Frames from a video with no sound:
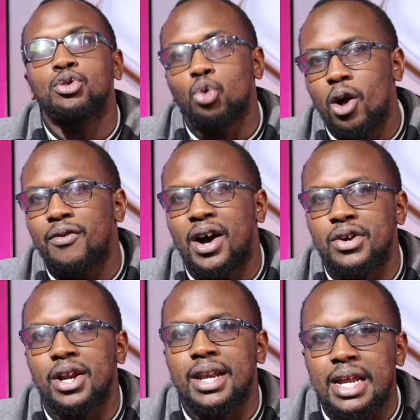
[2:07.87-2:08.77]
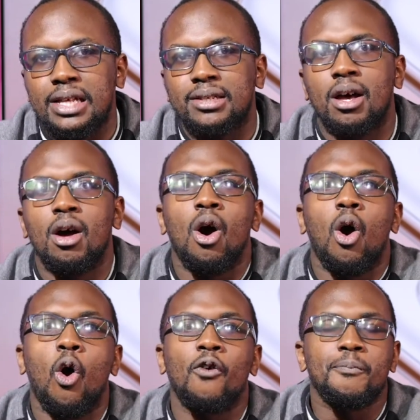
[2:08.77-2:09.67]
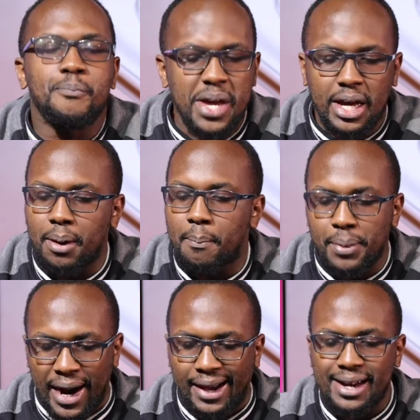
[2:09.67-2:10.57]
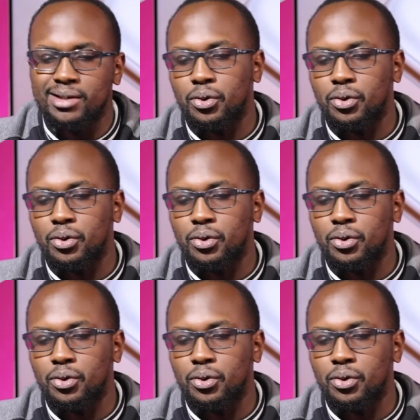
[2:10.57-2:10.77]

1200 nits of peak brightness.